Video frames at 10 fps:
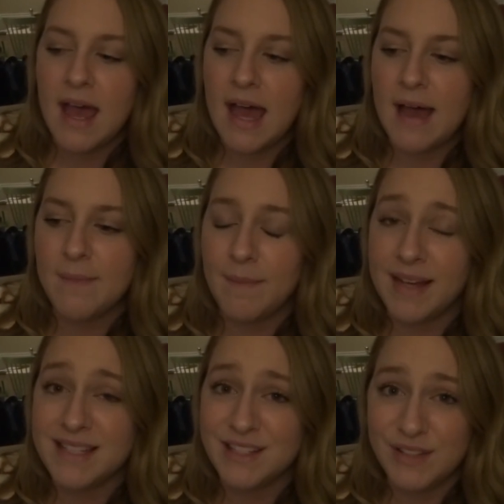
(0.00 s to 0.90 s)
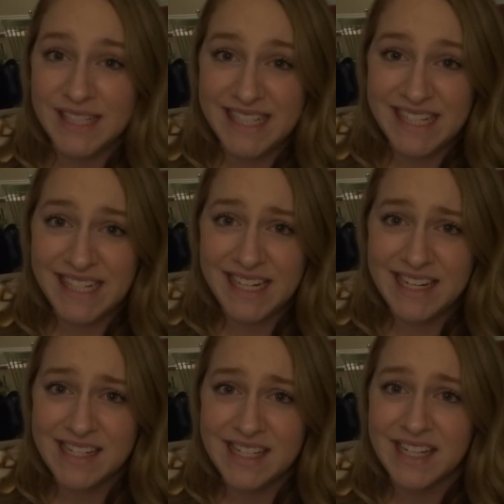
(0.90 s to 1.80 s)
Um, I still need to
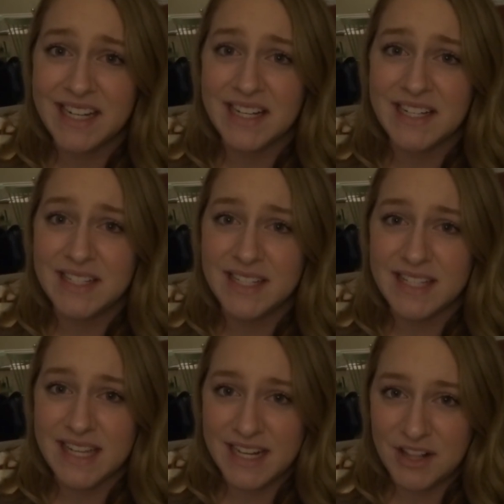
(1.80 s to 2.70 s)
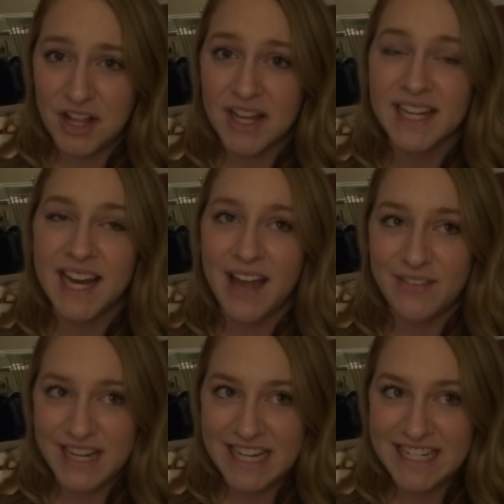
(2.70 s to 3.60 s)
eat because it's eight o'clock and I
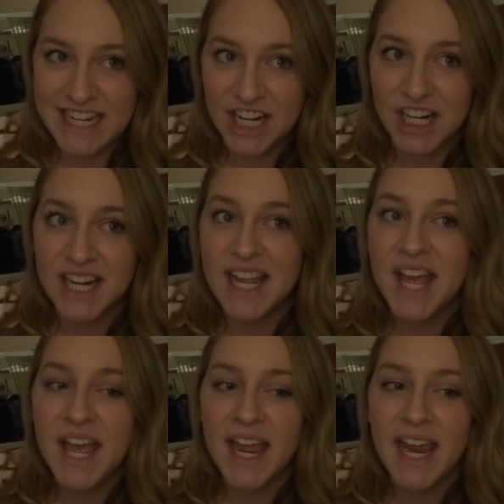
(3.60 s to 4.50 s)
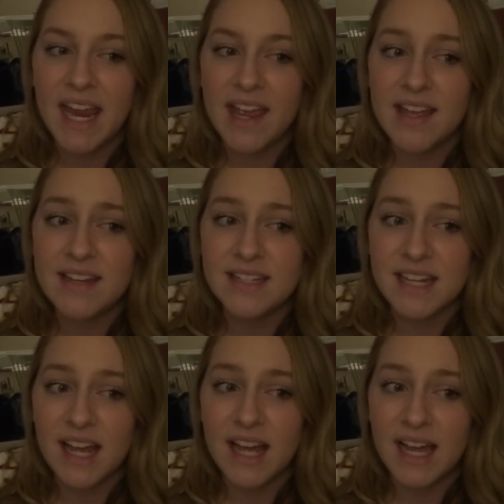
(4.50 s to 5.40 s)
haven't eaten dinner, and
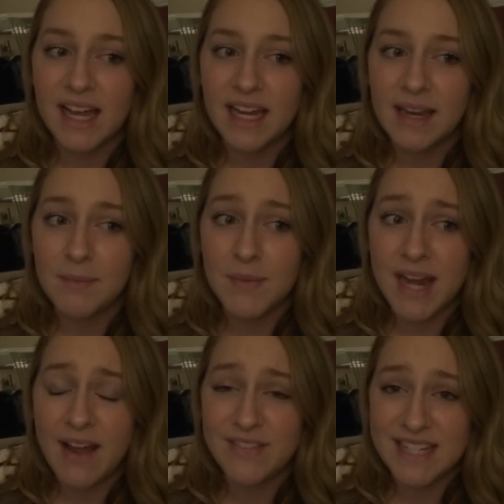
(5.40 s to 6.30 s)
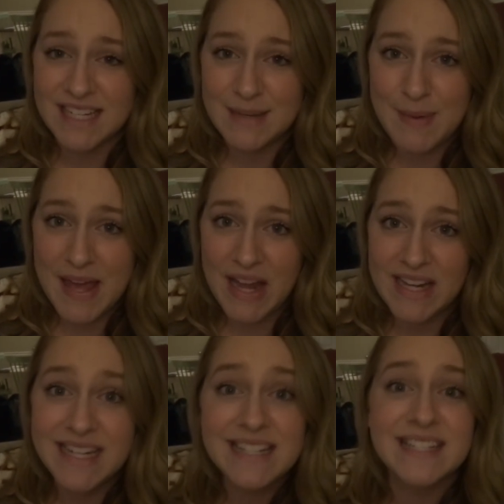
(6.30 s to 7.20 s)
I'm gonna have to get to bed at
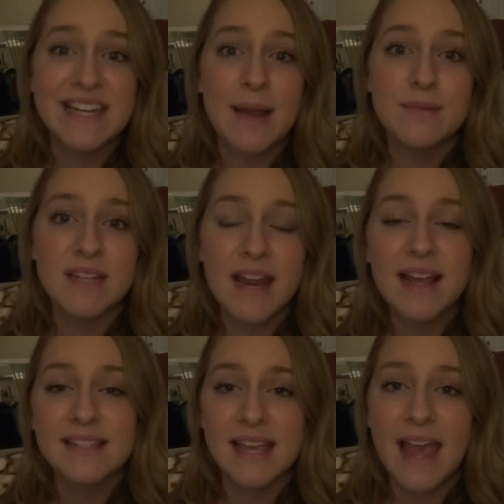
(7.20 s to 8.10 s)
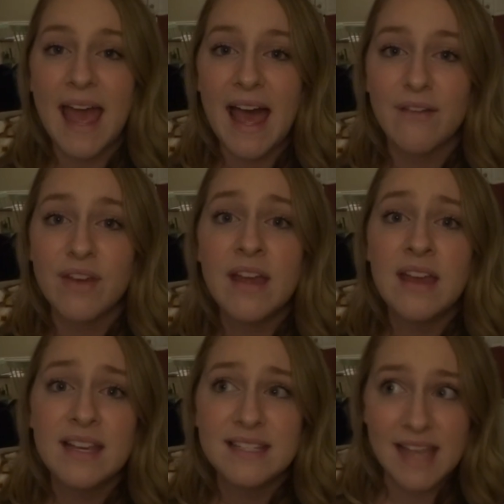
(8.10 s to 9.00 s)
a decent time tonight because I have
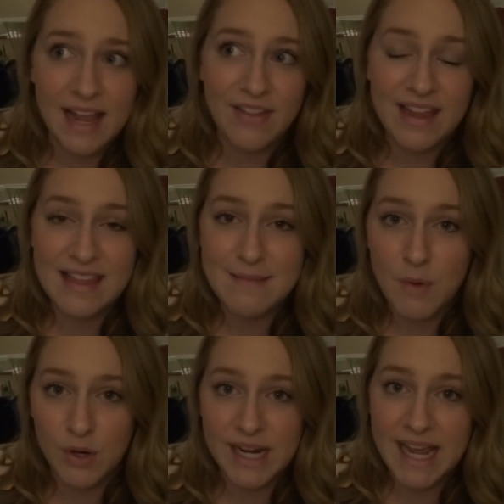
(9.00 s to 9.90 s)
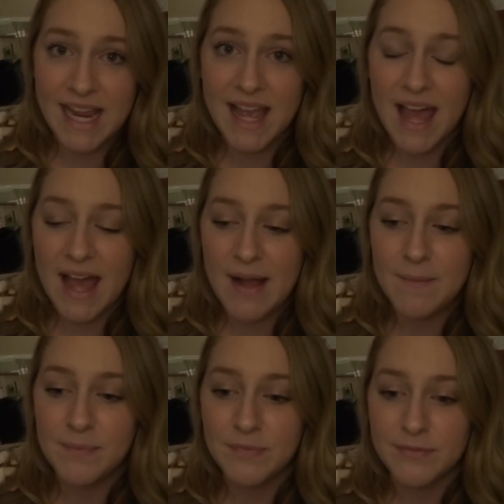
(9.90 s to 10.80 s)
cycling in the morning,
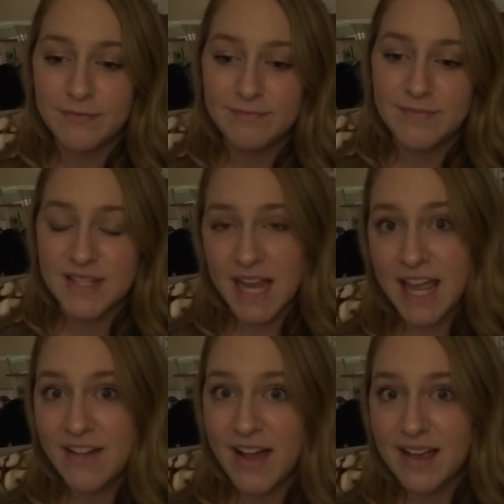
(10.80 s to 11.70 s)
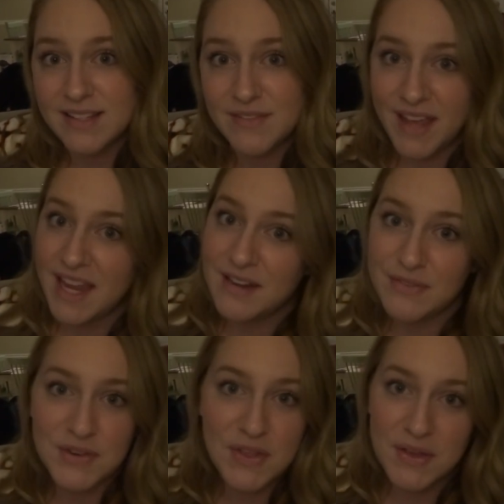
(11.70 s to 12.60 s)
um, second class of eight
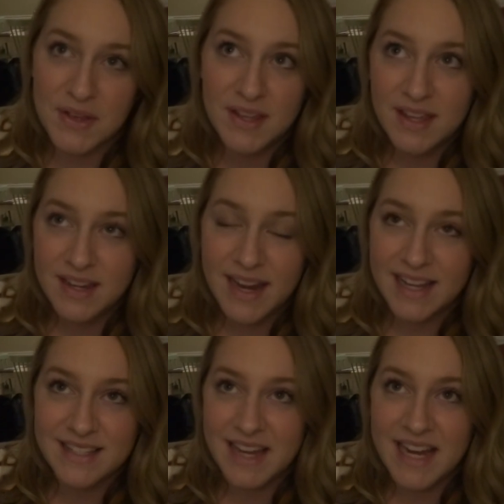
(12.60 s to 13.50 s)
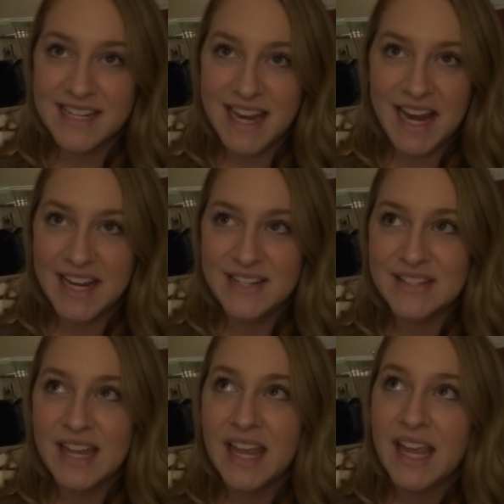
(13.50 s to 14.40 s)
for the next eight days.